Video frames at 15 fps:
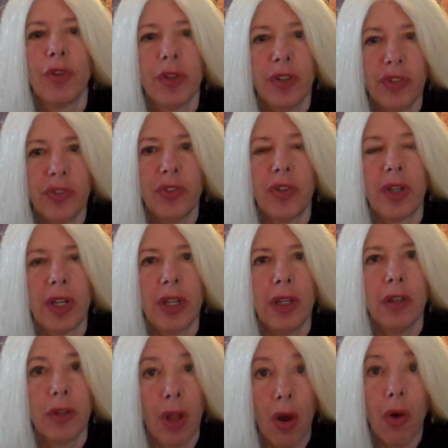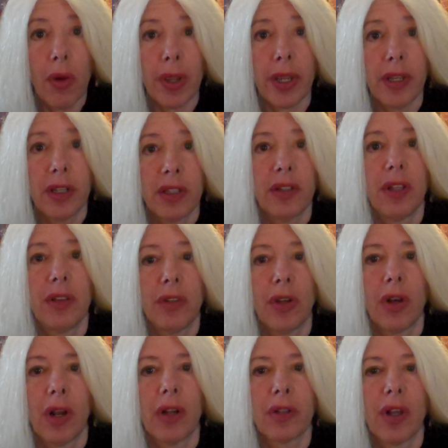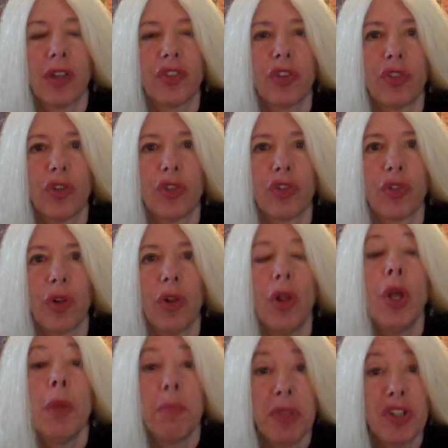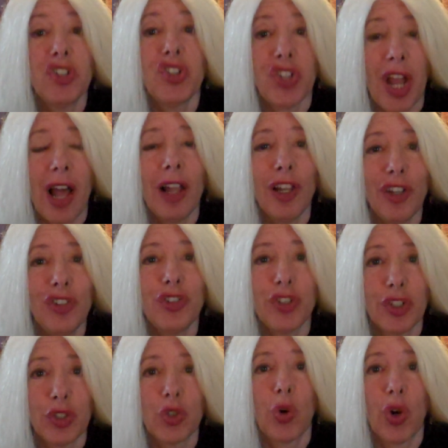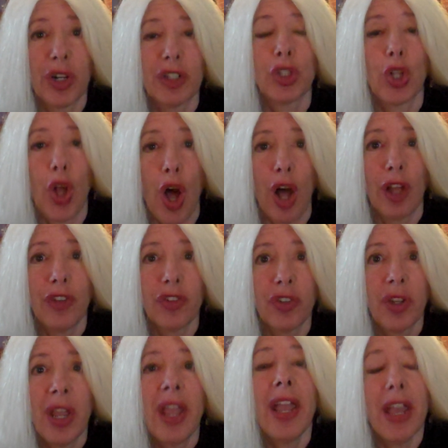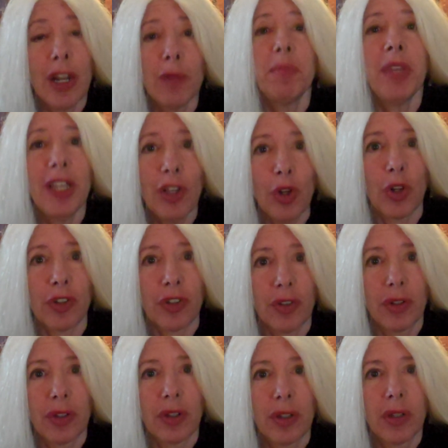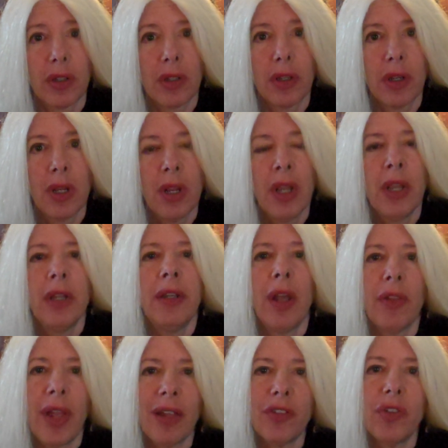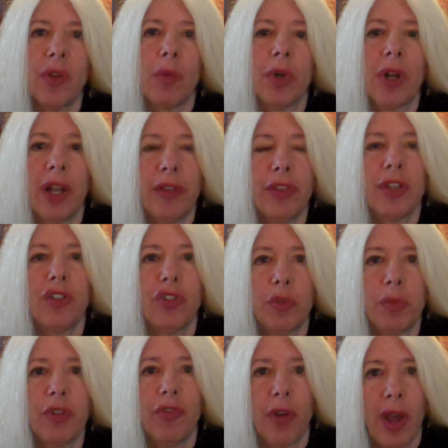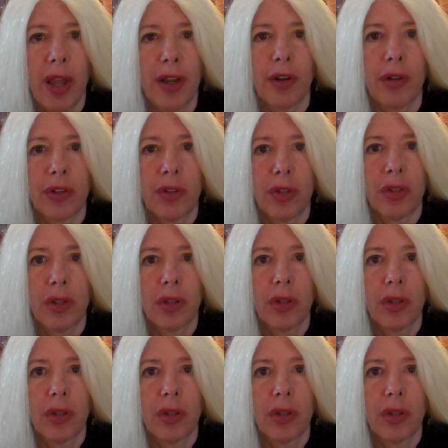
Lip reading: for this city, knowing that they're unconstitutional, been challenged in court and lost, and appealed. Now, that's someone I think should be fired.